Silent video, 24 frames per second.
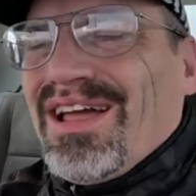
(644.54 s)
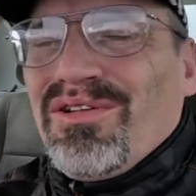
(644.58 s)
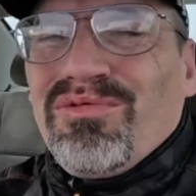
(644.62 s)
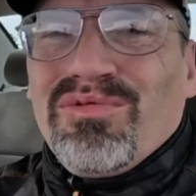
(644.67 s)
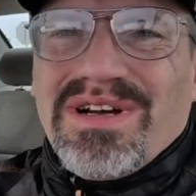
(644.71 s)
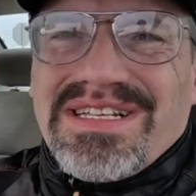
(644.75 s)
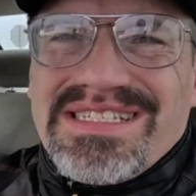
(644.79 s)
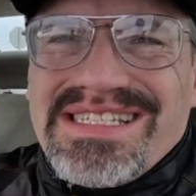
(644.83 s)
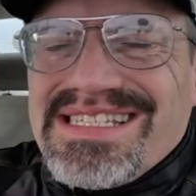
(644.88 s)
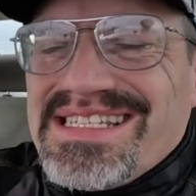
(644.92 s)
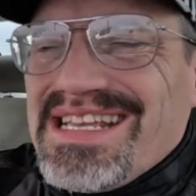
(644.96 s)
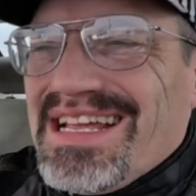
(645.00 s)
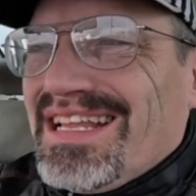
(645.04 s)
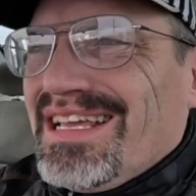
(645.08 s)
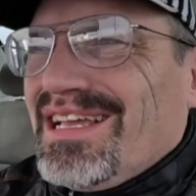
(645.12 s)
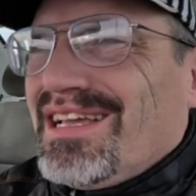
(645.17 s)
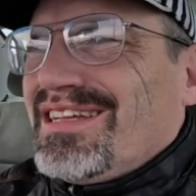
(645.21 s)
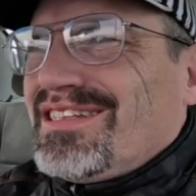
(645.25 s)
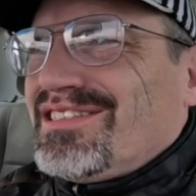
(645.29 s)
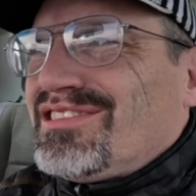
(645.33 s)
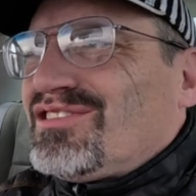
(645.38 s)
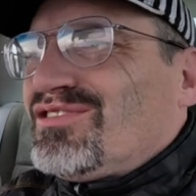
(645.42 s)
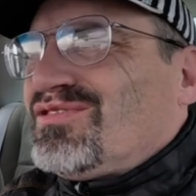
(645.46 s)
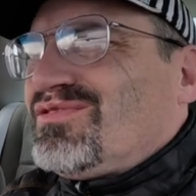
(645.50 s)
i was
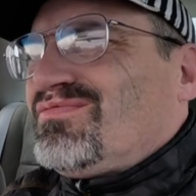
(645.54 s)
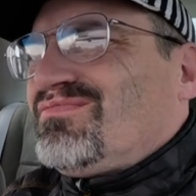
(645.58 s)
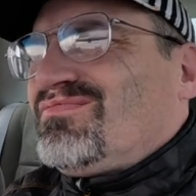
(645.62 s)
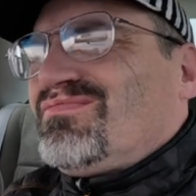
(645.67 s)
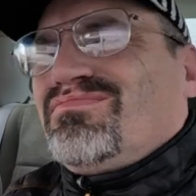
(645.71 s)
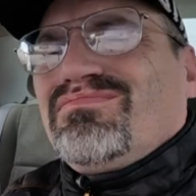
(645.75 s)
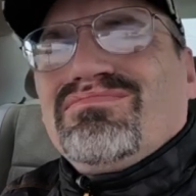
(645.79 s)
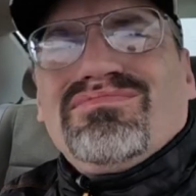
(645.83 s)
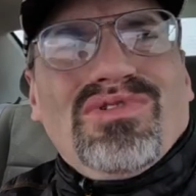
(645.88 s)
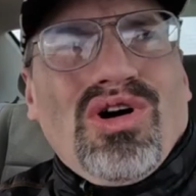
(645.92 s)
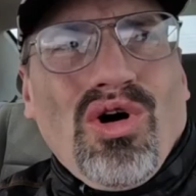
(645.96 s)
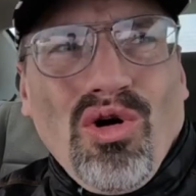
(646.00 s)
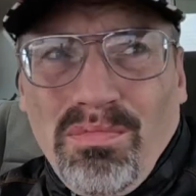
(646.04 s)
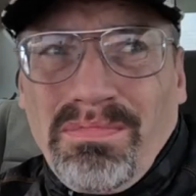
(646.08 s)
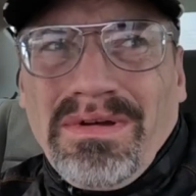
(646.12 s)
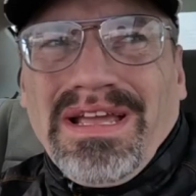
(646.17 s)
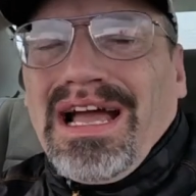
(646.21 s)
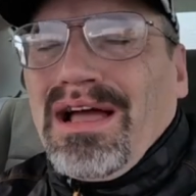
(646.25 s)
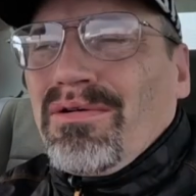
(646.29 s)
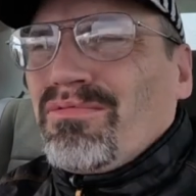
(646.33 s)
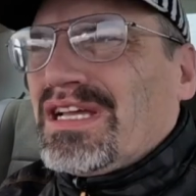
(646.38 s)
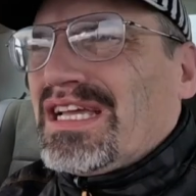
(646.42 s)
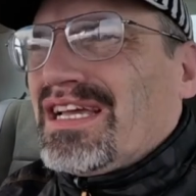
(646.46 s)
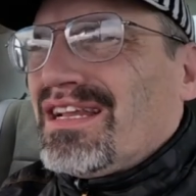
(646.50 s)
setting
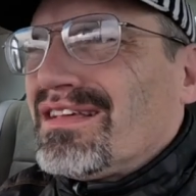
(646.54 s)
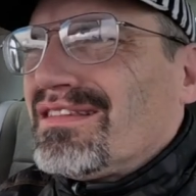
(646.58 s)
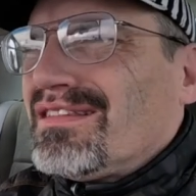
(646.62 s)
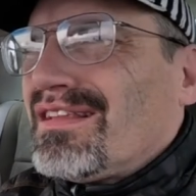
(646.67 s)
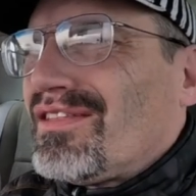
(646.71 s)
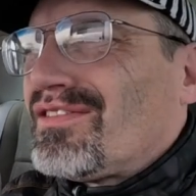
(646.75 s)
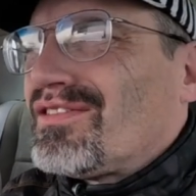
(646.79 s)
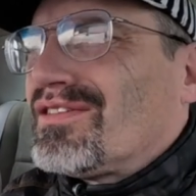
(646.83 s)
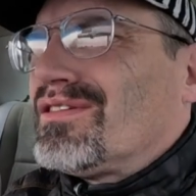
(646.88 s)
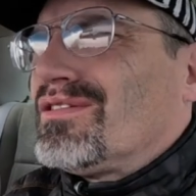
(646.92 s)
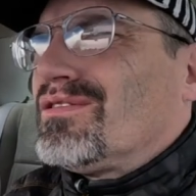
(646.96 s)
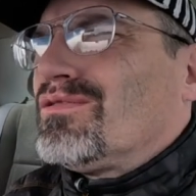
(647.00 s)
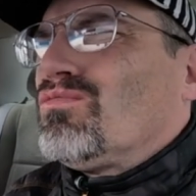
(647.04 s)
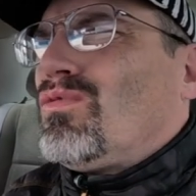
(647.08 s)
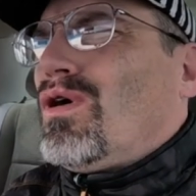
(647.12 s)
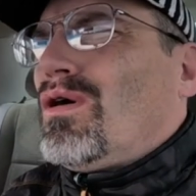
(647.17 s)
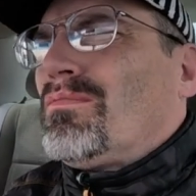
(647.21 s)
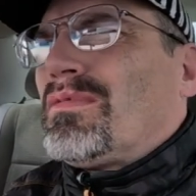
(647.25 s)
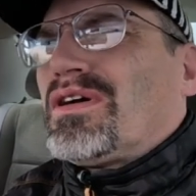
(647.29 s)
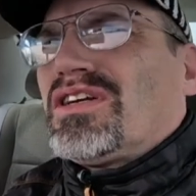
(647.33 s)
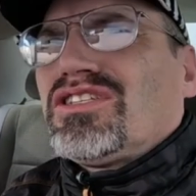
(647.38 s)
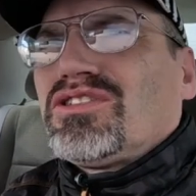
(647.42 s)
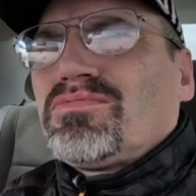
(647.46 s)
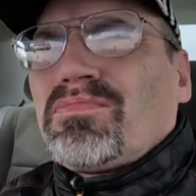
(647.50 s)
hoping i would get another
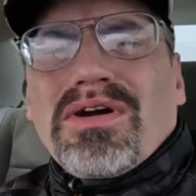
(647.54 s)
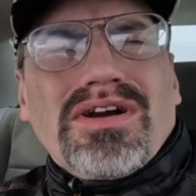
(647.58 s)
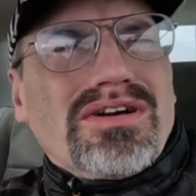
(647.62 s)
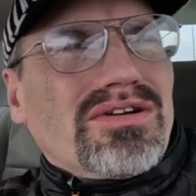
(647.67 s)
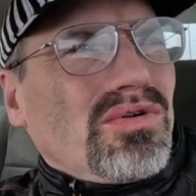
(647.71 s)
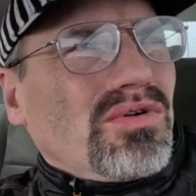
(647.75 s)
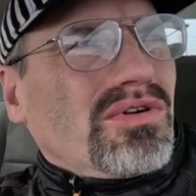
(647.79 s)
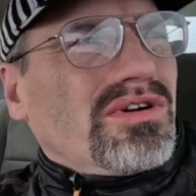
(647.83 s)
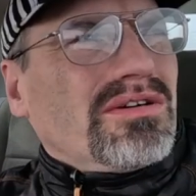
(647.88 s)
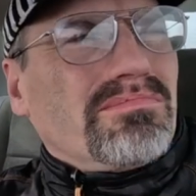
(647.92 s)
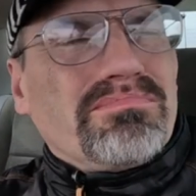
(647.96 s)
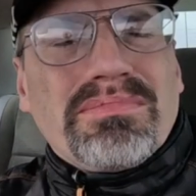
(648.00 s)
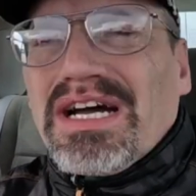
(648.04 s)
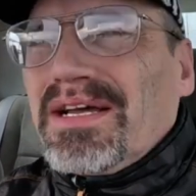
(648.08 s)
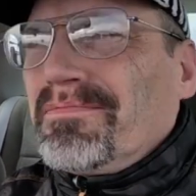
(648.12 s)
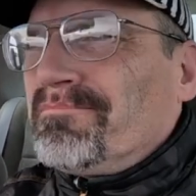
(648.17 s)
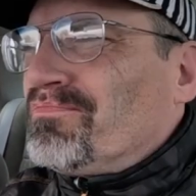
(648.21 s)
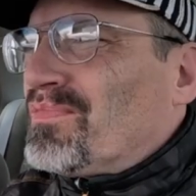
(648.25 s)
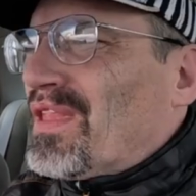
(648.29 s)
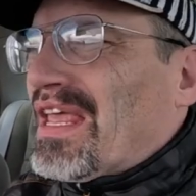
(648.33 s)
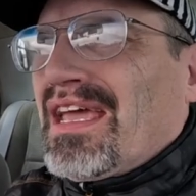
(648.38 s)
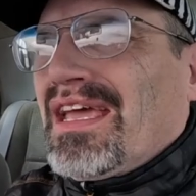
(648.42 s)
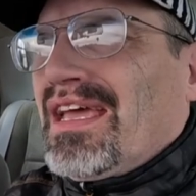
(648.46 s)
walmart spark order but